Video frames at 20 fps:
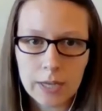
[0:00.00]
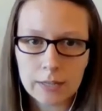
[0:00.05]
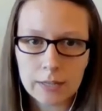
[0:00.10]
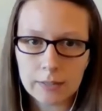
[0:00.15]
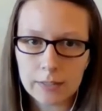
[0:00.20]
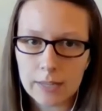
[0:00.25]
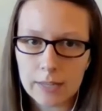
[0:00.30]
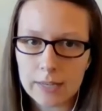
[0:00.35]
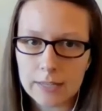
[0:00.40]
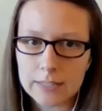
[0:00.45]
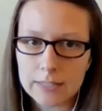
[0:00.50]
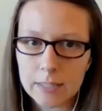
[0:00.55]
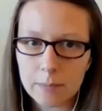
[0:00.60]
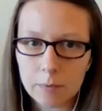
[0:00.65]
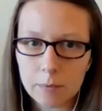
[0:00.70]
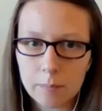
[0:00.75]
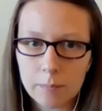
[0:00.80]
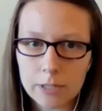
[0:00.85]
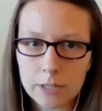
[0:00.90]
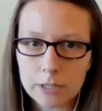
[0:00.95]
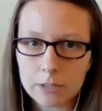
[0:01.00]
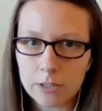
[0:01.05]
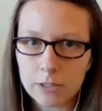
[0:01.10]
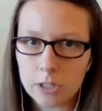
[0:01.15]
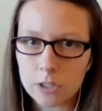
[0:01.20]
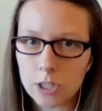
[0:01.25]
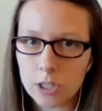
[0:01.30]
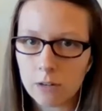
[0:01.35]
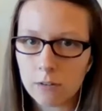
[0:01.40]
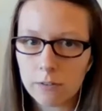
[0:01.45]
to analyze
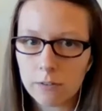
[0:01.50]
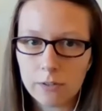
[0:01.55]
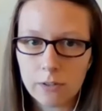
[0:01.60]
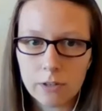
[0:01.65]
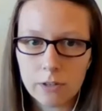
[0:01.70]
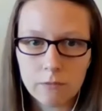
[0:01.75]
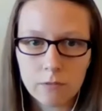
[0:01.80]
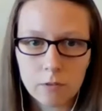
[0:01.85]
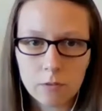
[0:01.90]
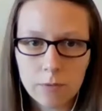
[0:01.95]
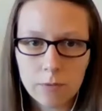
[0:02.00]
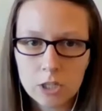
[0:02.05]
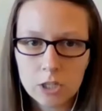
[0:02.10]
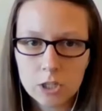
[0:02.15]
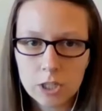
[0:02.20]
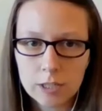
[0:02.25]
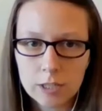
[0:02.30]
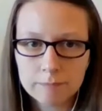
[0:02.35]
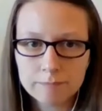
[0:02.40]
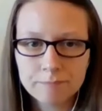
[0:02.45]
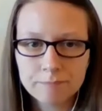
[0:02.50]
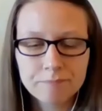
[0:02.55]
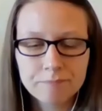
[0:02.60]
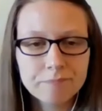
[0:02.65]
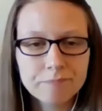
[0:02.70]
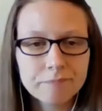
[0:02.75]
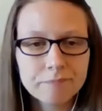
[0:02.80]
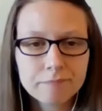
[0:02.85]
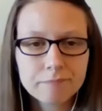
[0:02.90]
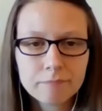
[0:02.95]
supplementary chart-reviewed
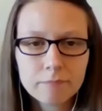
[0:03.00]
information,